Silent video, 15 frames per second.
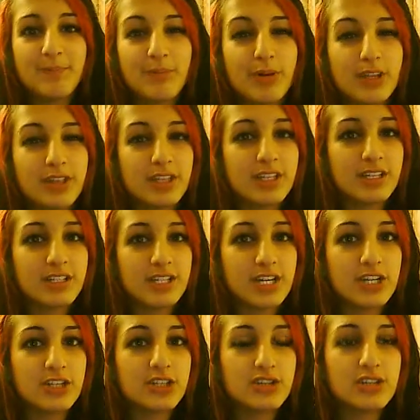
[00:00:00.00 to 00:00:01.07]
But the
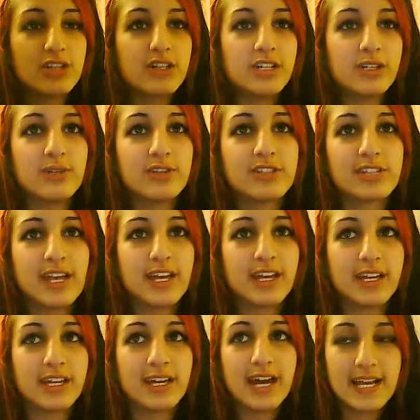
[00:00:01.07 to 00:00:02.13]
industrial, it was like
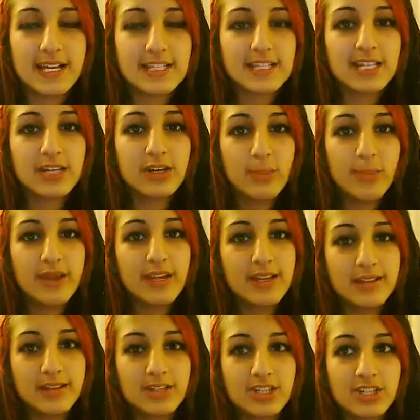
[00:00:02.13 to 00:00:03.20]
a nice little
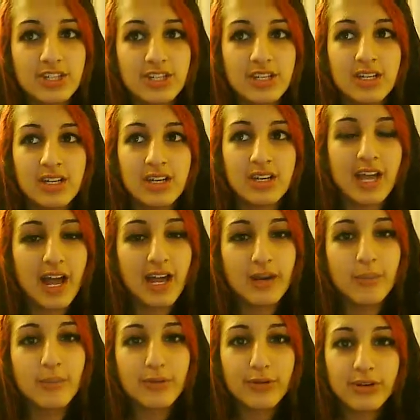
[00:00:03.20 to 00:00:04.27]
pinch, kind
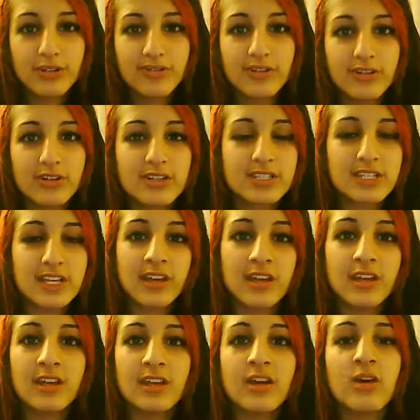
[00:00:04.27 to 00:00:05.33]
of burned for a
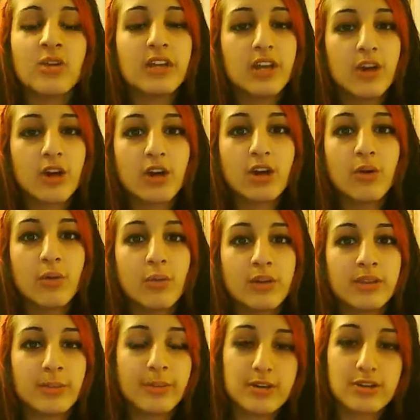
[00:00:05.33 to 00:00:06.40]
second. It only hurt when
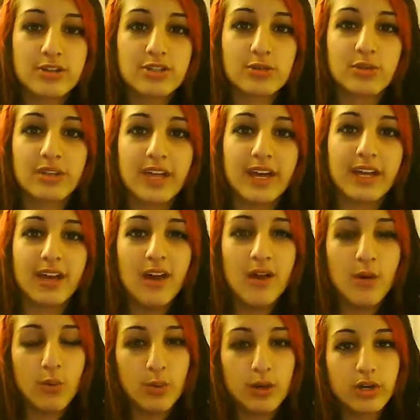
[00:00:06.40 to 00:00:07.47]
the piercer would like
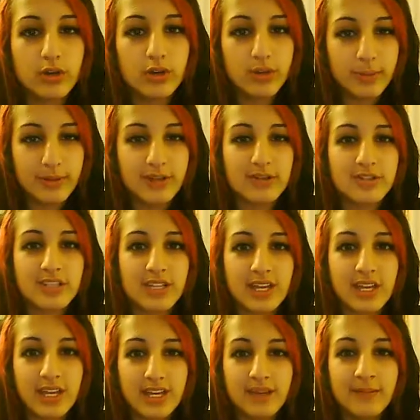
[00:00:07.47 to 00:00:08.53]
wiggle the piercing
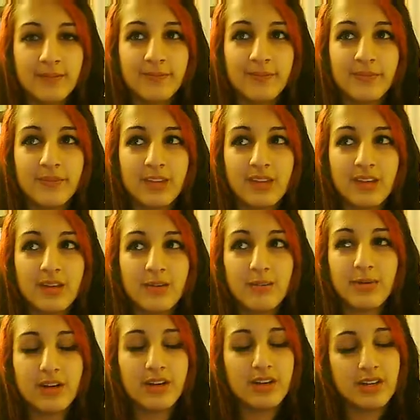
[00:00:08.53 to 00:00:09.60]
in,
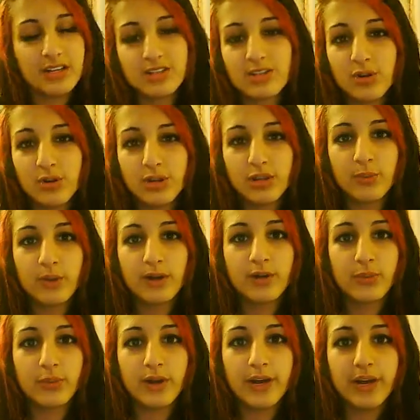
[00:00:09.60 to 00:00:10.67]
but it totally went
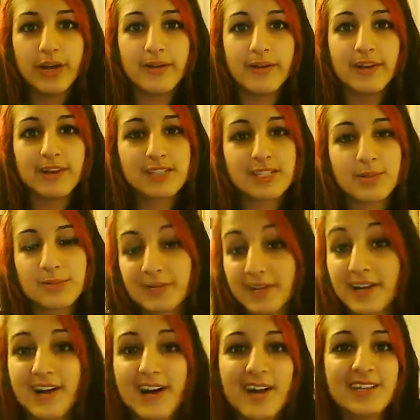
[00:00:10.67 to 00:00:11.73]
away, except when
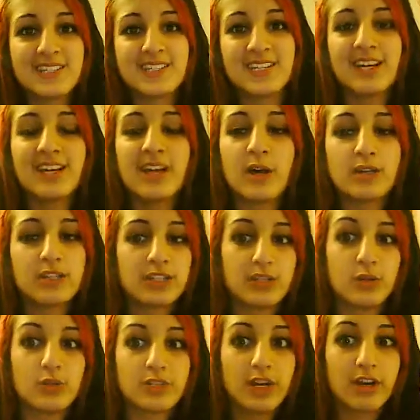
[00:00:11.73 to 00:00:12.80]
I got it done, I was
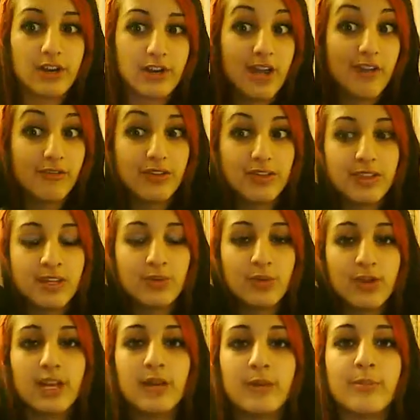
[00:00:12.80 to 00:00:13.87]
so scared everything
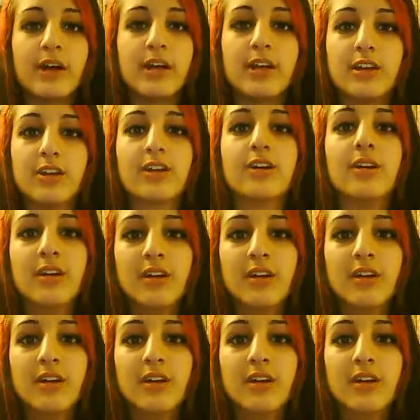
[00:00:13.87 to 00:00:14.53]
would hit my ear.